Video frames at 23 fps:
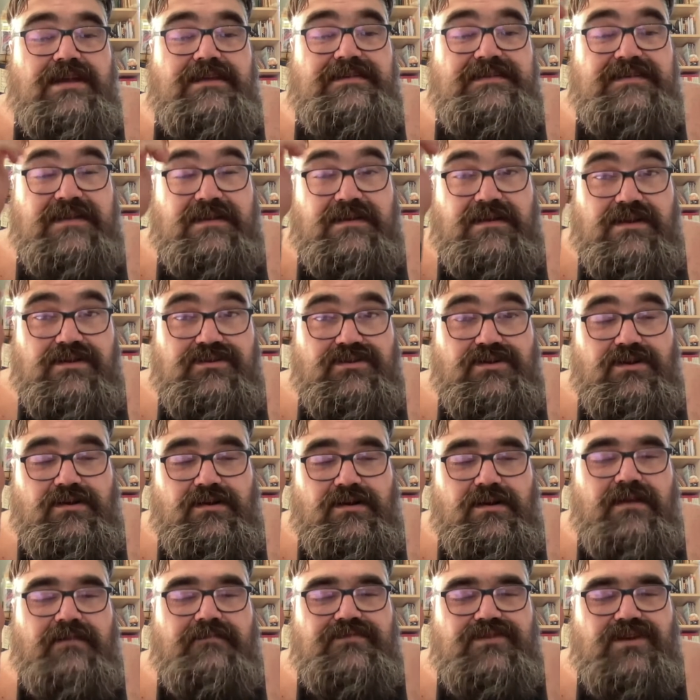A
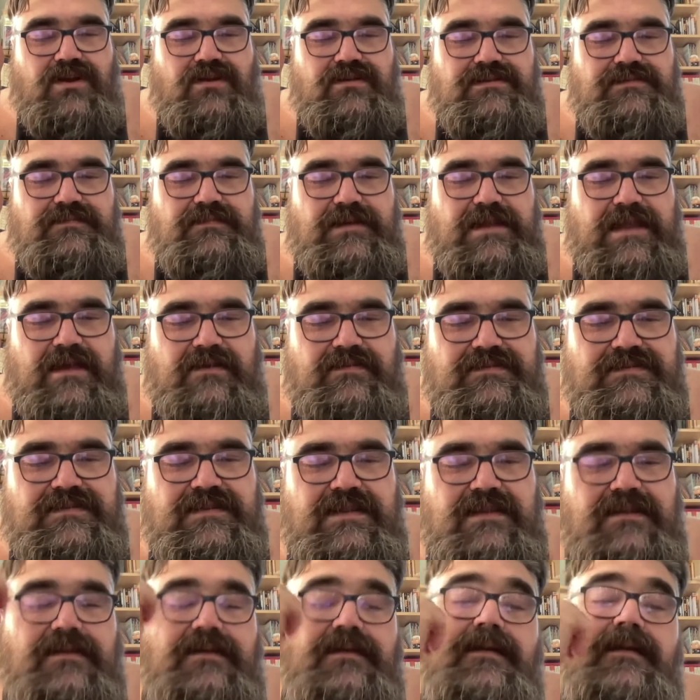Signature of Charles
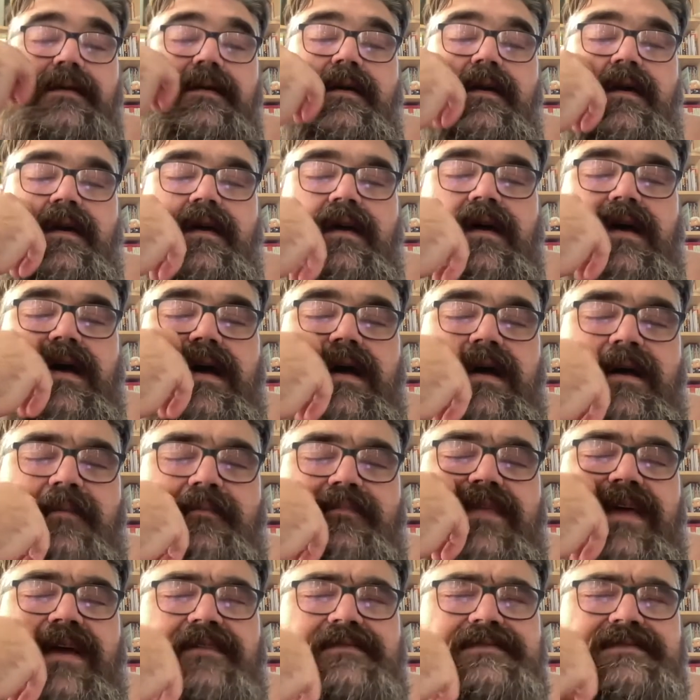Bukowski.
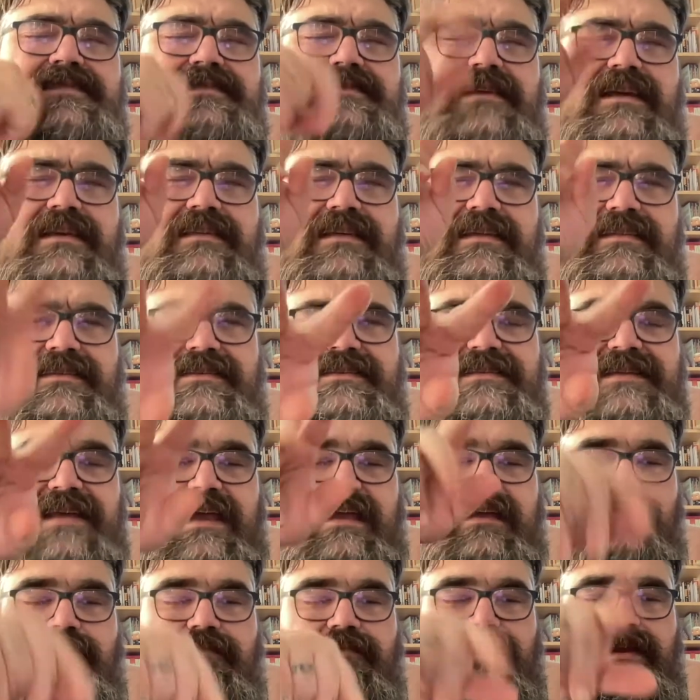That's, I think, the
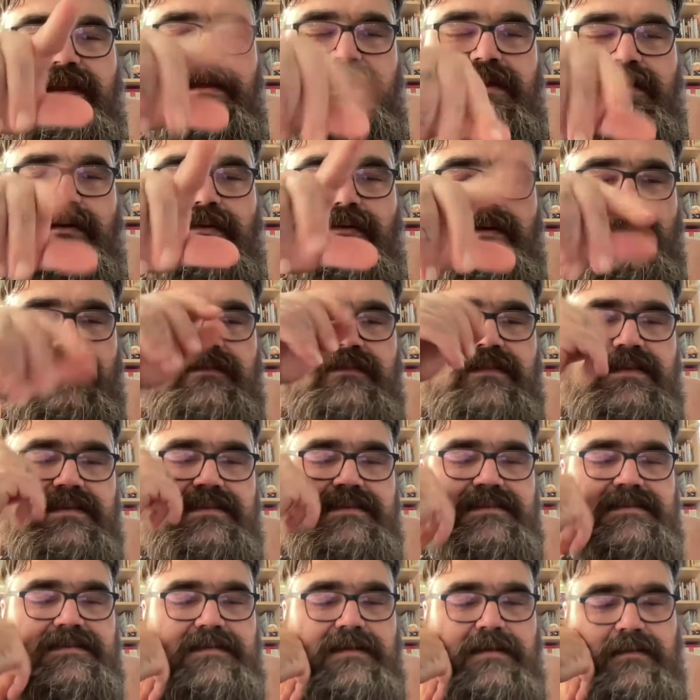second video in
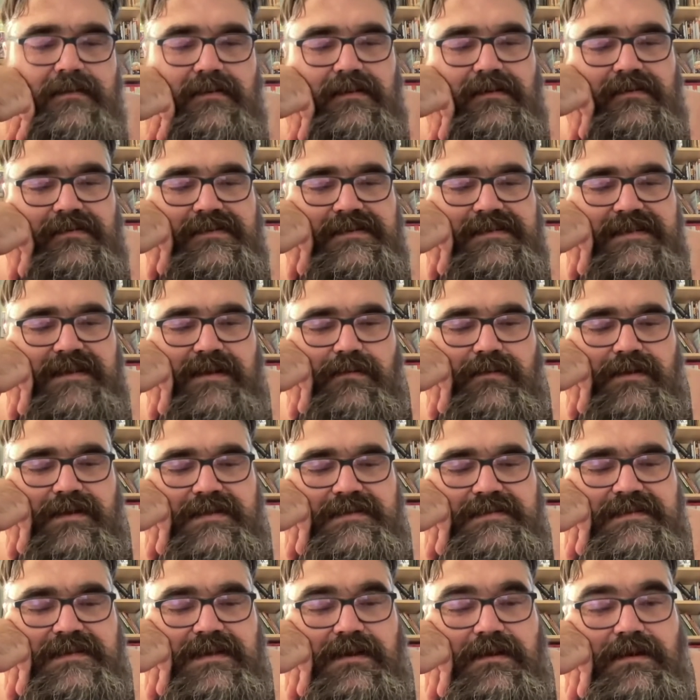this little
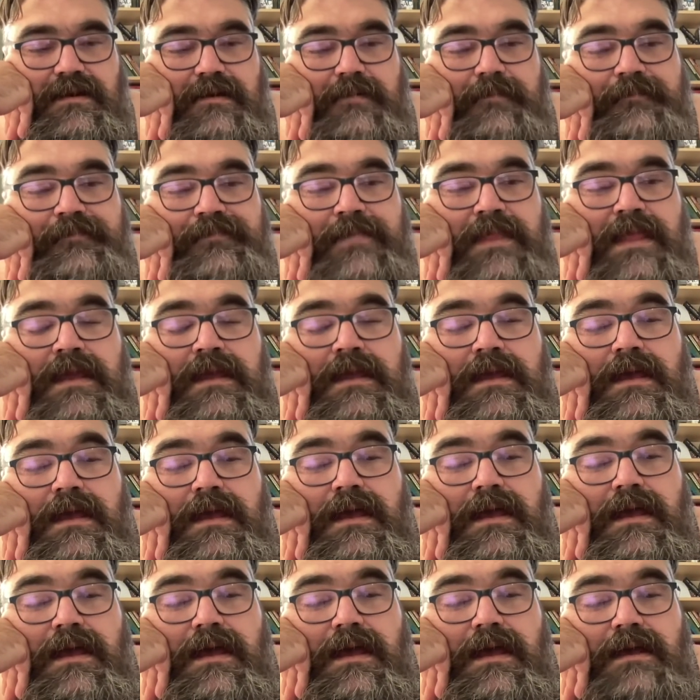series here.
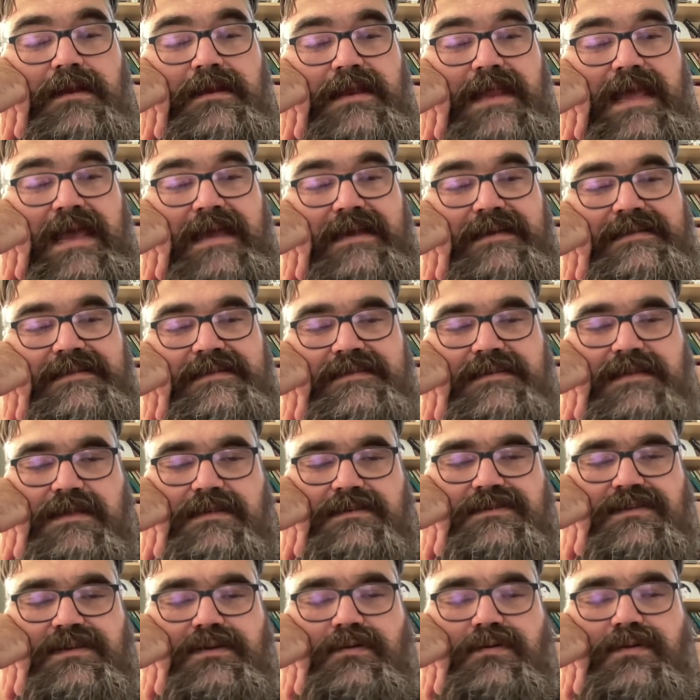Next,
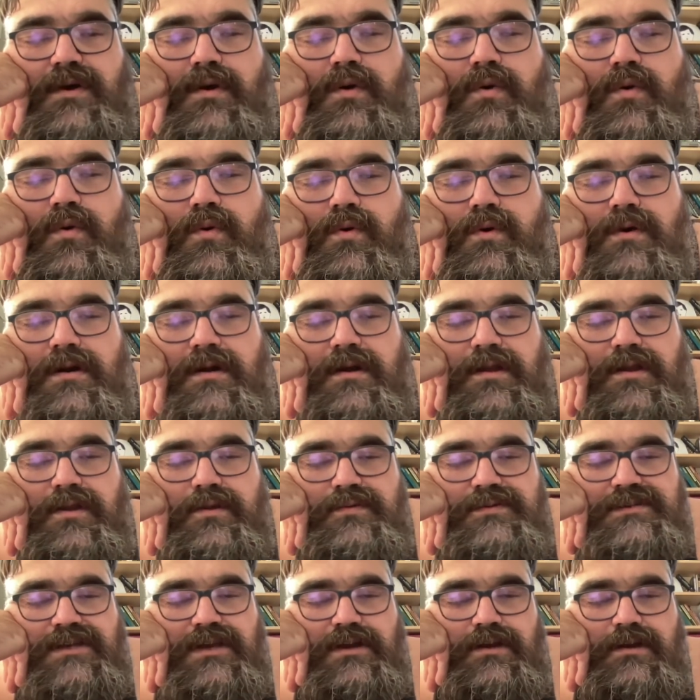To the Horror Who
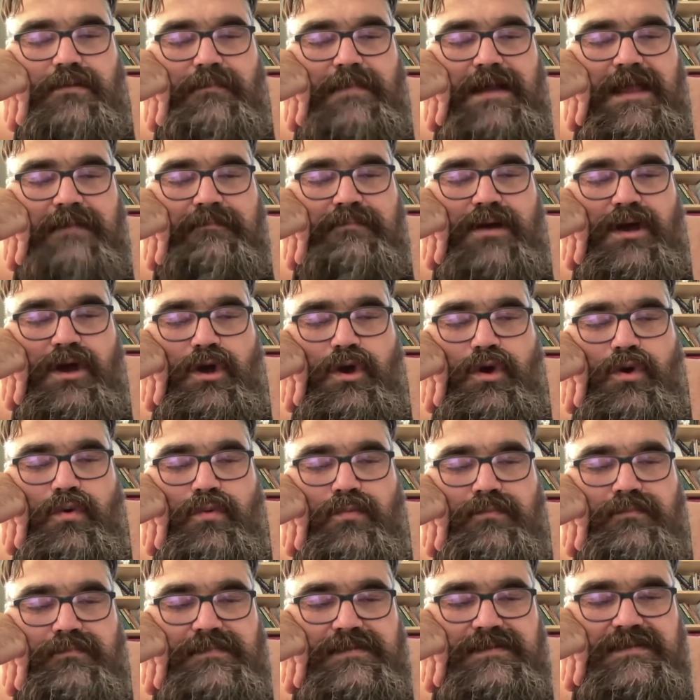Took My
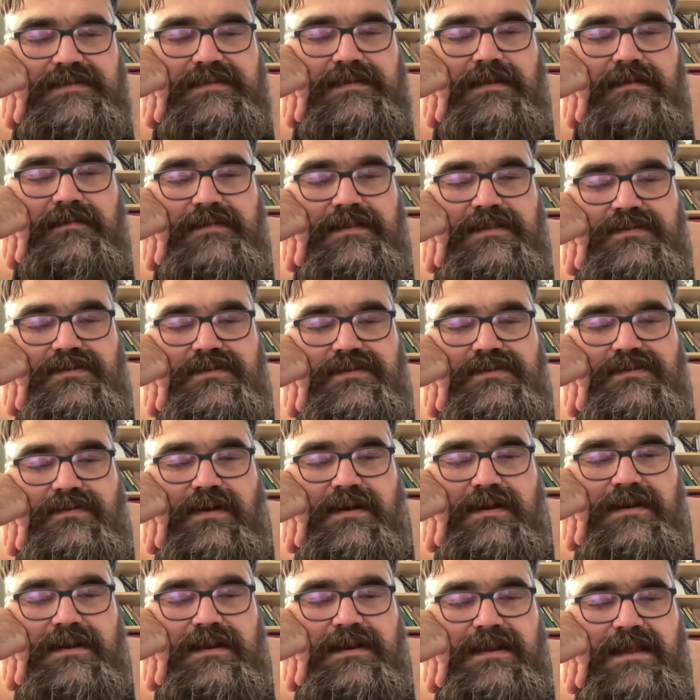Poems. This was
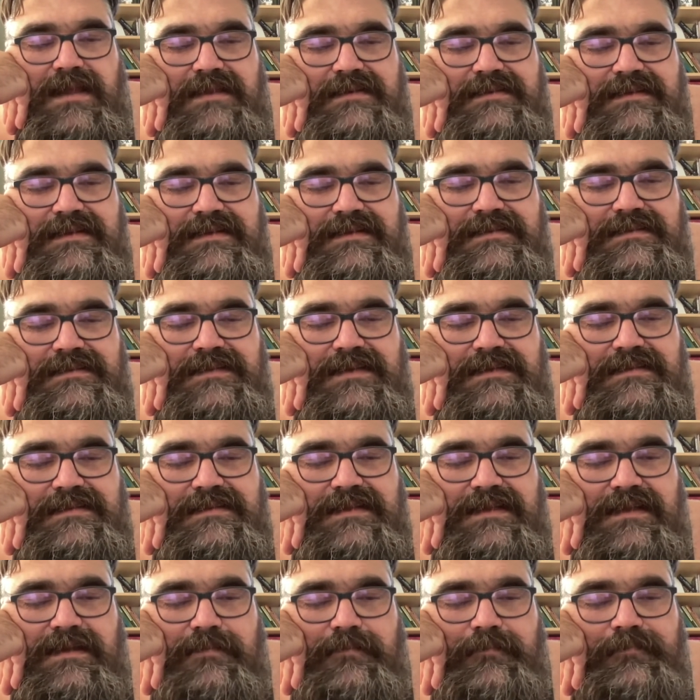written in
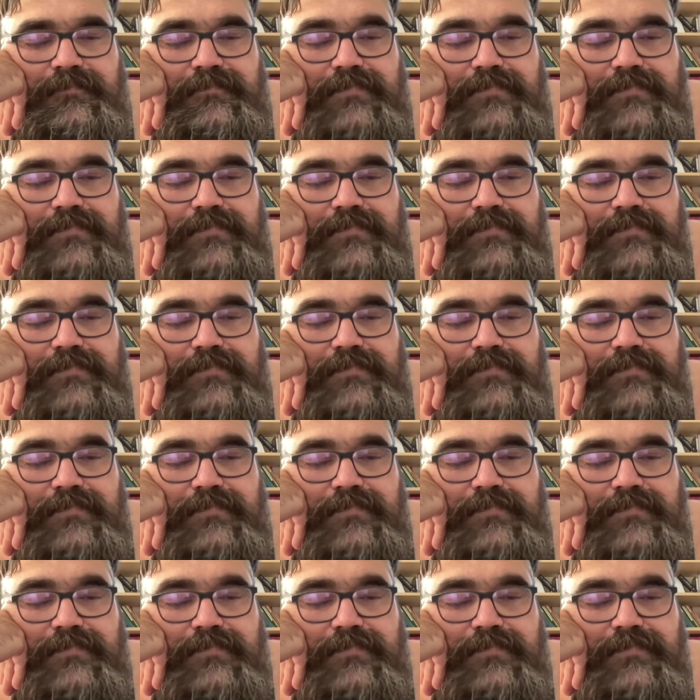1960.